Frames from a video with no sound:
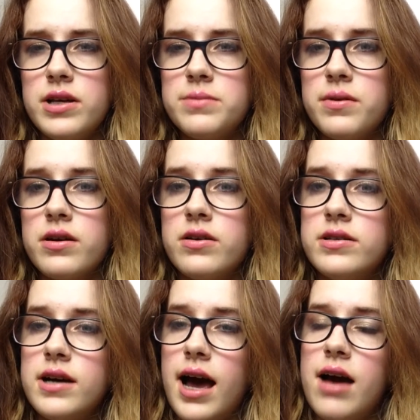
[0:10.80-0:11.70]
this
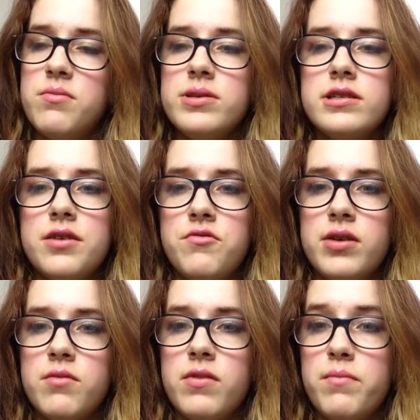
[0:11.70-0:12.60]
because I have been
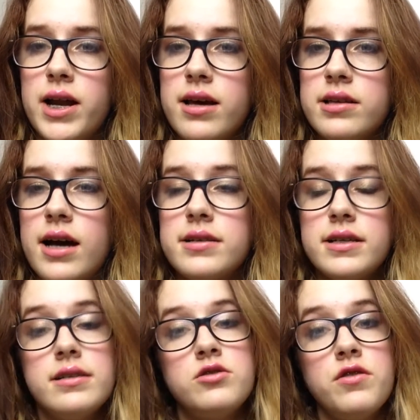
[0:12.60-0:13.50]
suffering with panic attacks
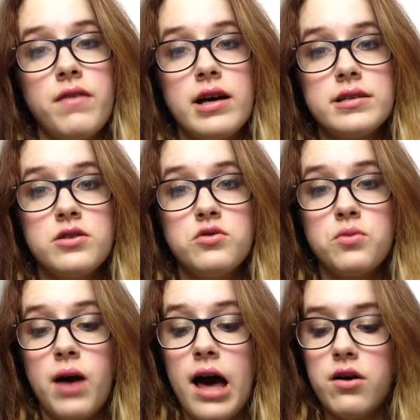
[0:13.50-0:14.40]
since
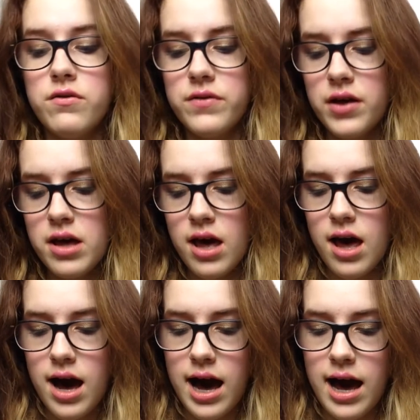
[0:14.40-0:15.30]
2012,
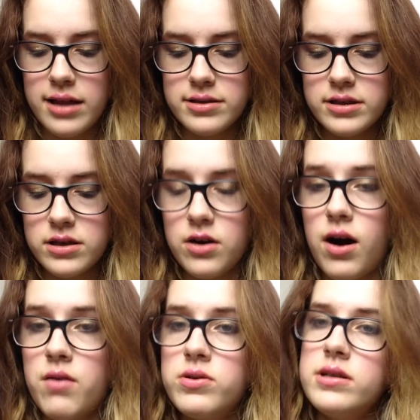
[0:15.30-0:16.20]
and so
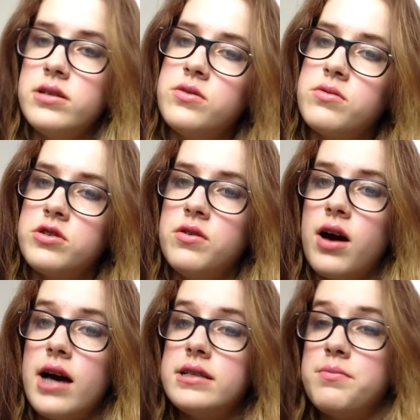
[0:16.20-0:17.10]
I wanted to talk to you
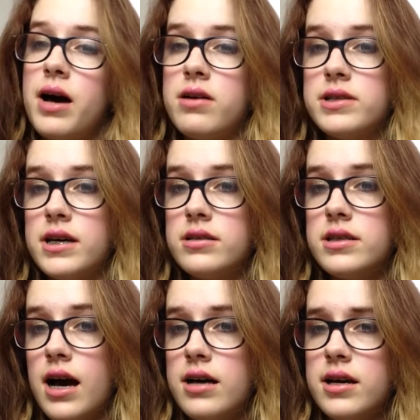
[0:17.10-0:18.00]
guys about it,
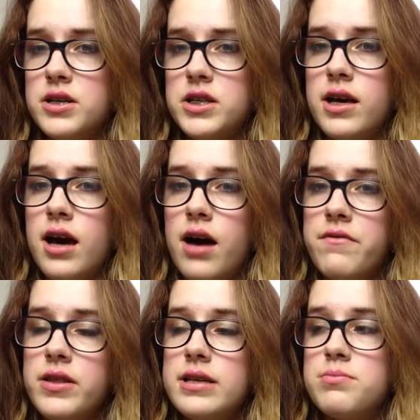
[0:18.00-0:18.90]
and actually I
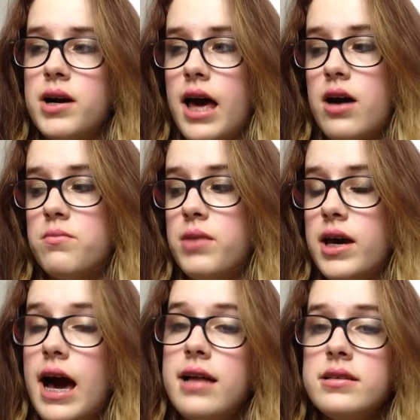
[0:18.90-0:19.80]
think this might help
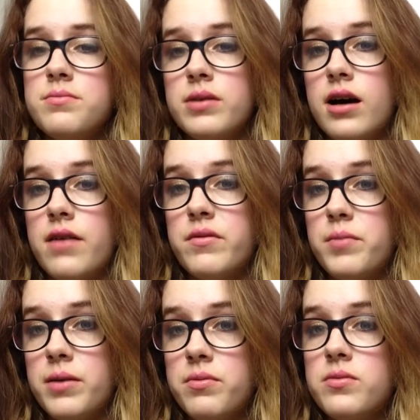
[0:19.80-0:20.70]
me and some other
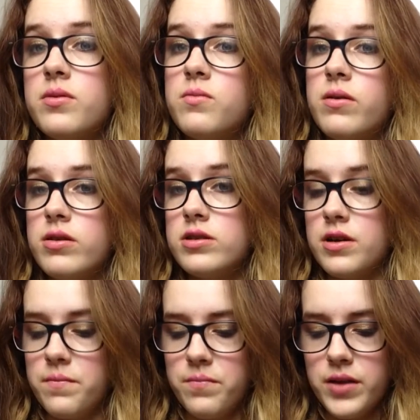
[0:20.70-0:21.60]
people too.